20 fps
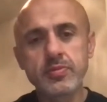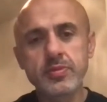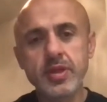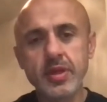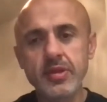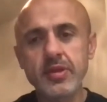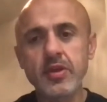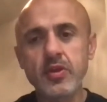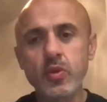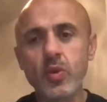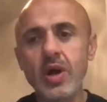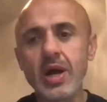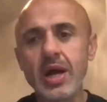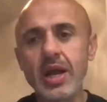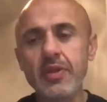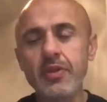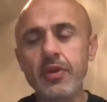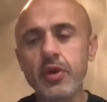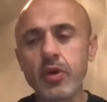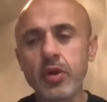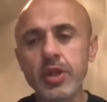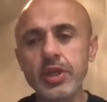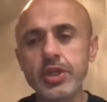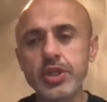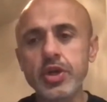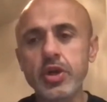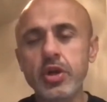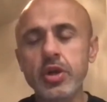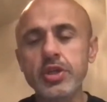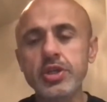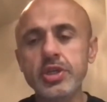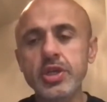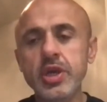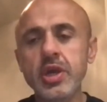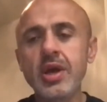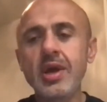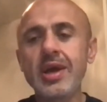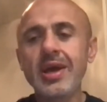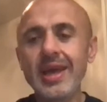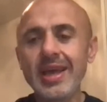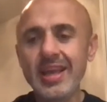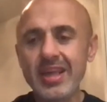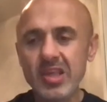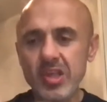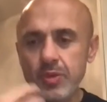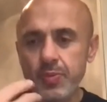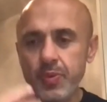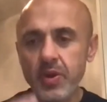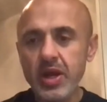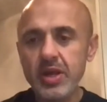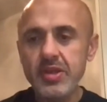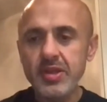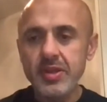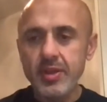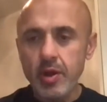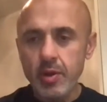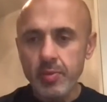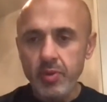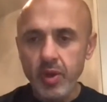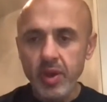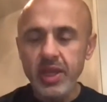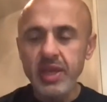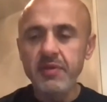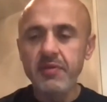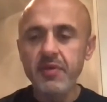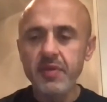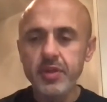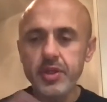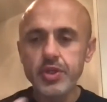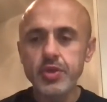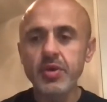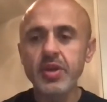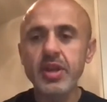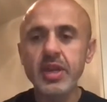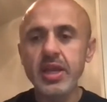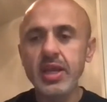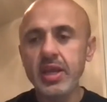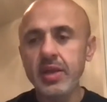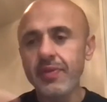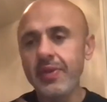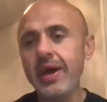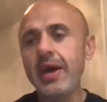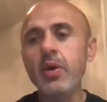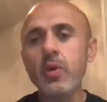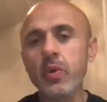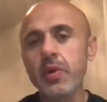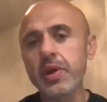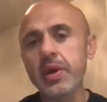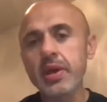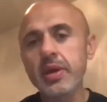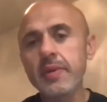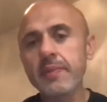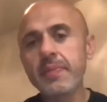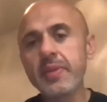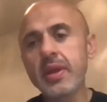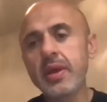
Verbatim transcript: this is why the early church expressed their belief in the Trinity in that way.